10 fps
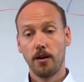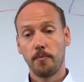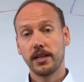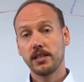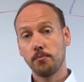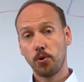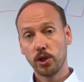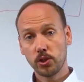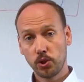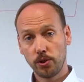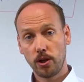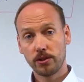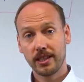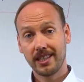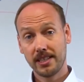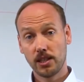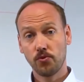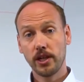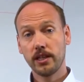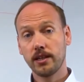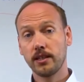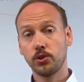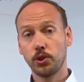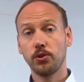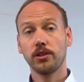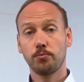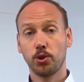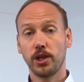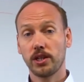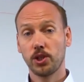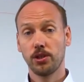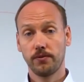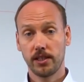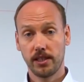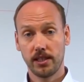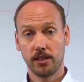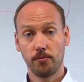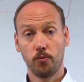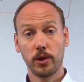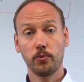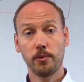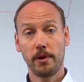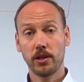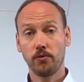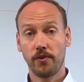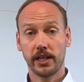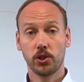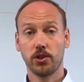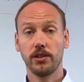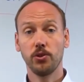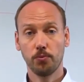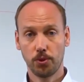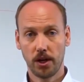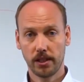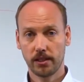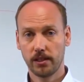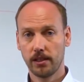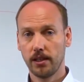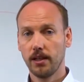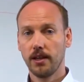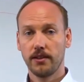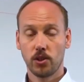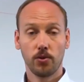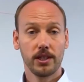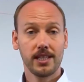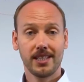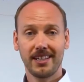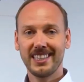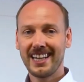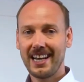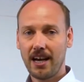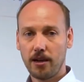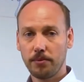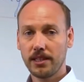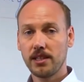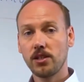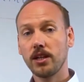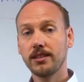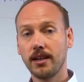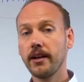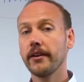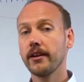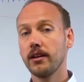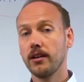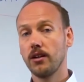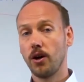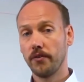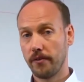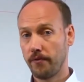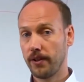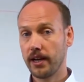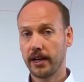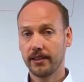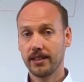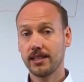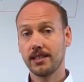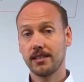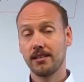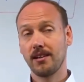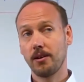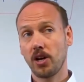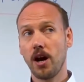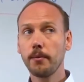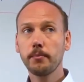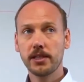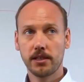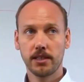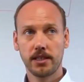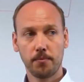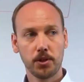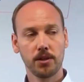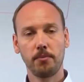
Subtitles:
But it's important to note that this is really done during the production of the system when we manufacture a new product. So this is done in the lab. This is not done on the fly. And this is a common misconception.